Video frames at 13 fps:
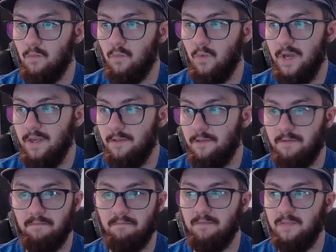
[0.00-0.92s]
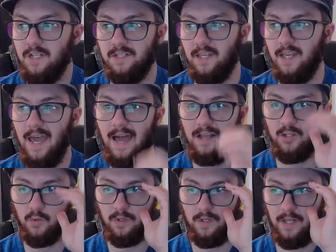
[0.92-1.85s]
with just a
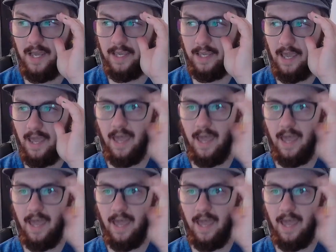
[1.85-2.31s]
casual like,